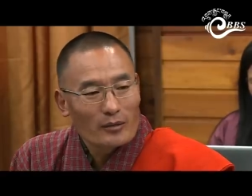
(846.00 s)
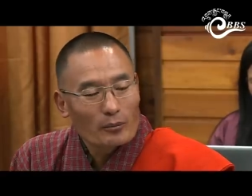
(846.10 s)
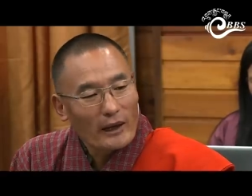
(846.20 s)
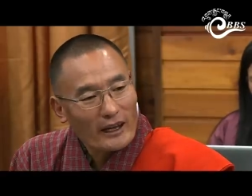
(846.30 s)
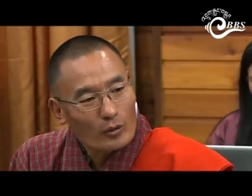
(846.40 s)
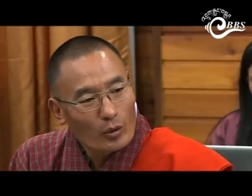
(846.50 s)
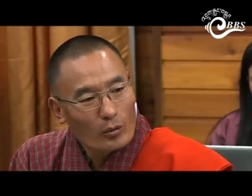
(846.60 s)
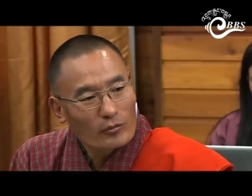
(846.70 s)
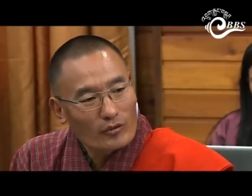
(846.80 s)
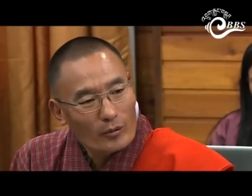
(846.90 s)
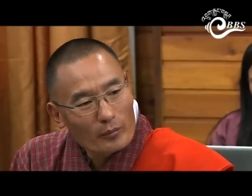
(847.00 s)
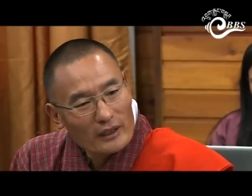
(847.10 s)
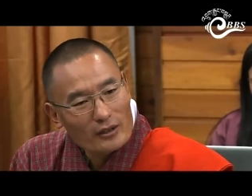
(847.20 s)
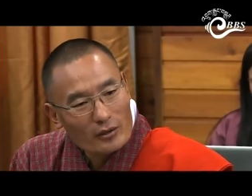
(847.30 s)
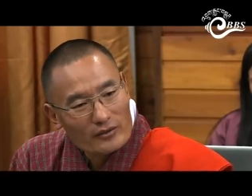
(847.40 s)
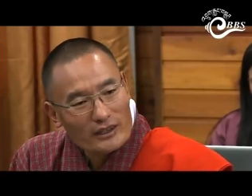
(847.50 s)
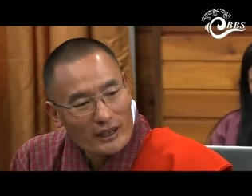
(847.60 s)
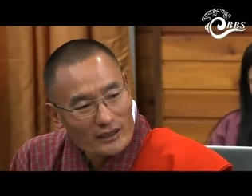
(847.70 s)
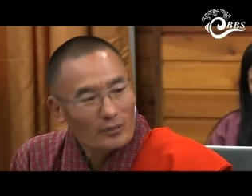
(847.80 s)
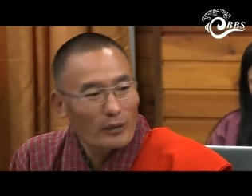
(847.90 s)
back home for many of the
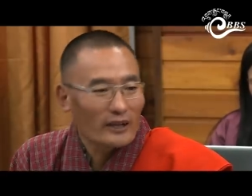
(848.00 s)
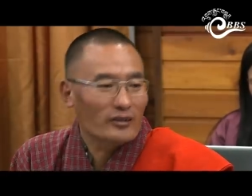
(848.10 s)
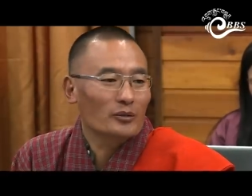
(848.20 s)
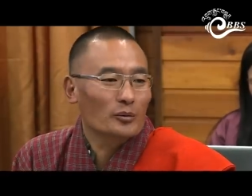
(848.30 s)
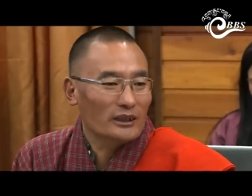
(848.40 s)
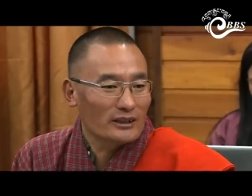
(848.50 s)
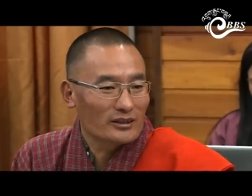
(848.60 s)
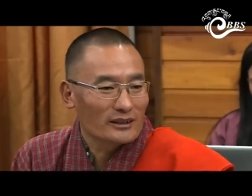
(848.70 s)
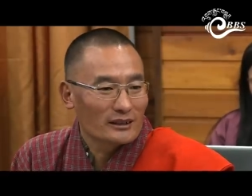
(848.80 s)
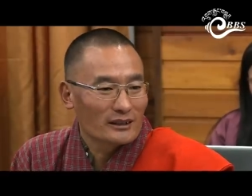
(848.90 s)
other migrant workers.